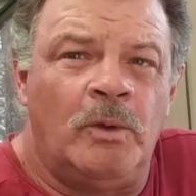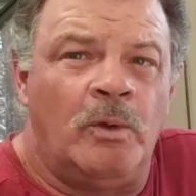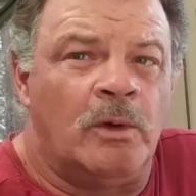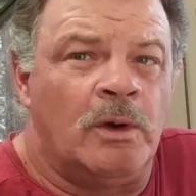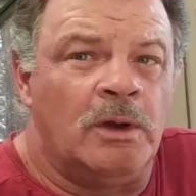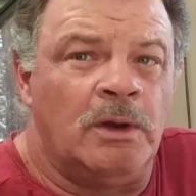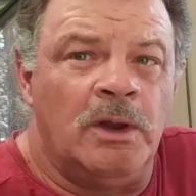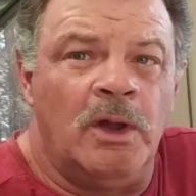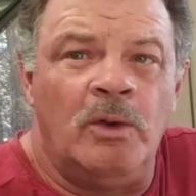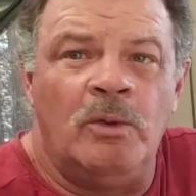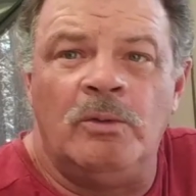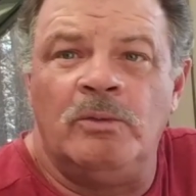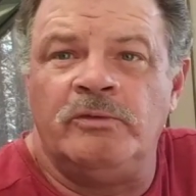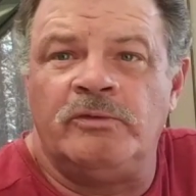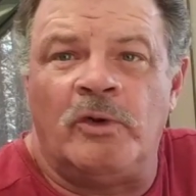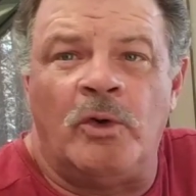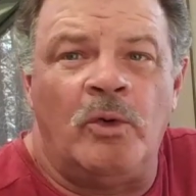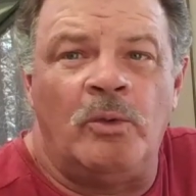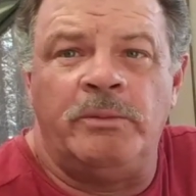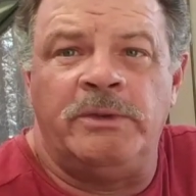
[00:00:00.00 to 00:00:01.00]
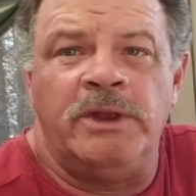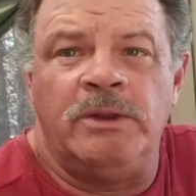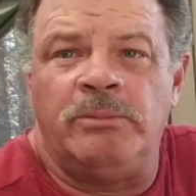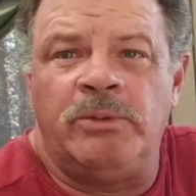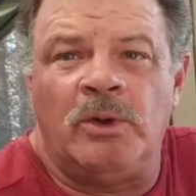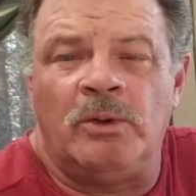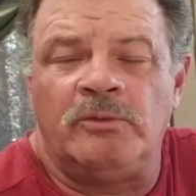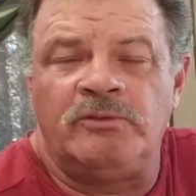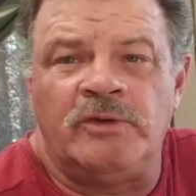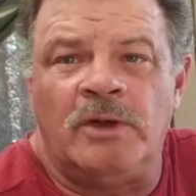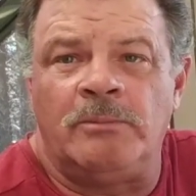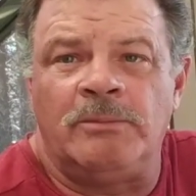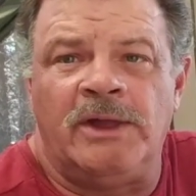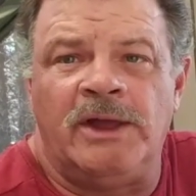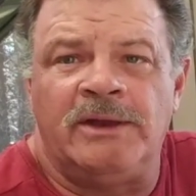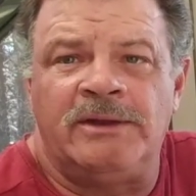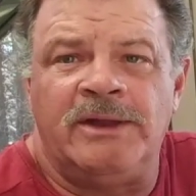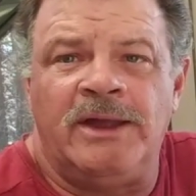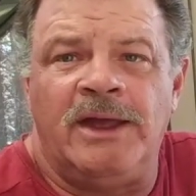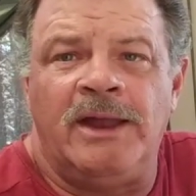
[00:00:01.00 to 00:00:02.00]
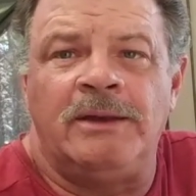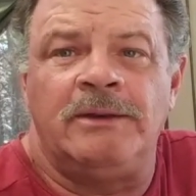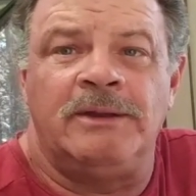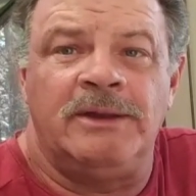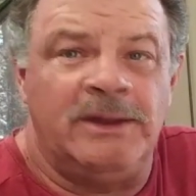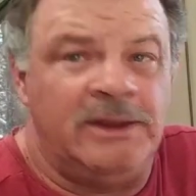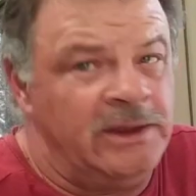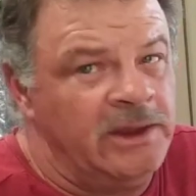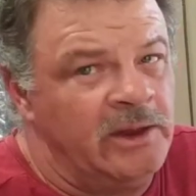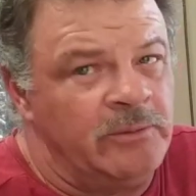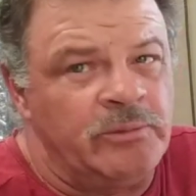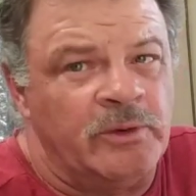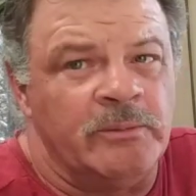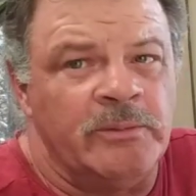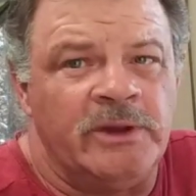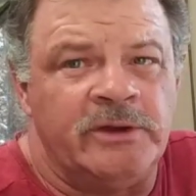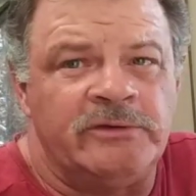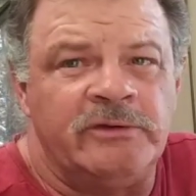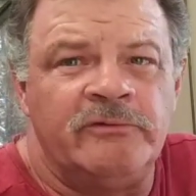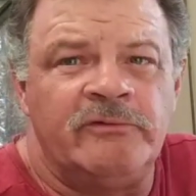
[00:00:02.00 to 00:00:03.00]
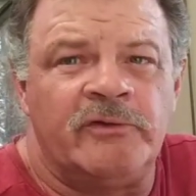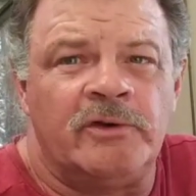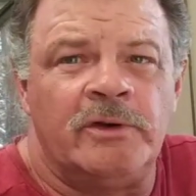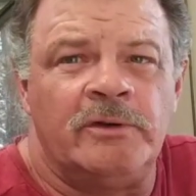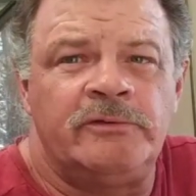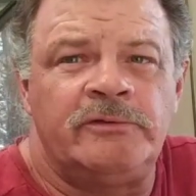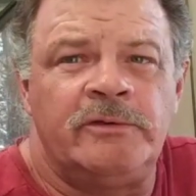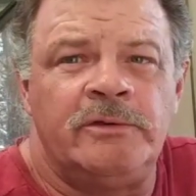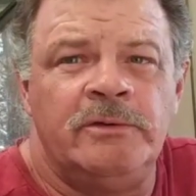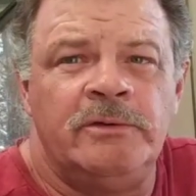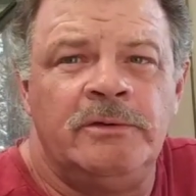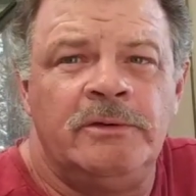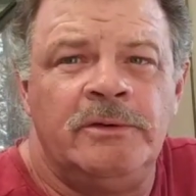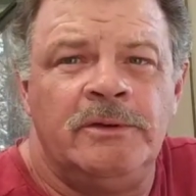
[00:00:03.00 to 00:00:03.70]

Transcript: or a Lowe's, Home Depot, something like that, get permission first.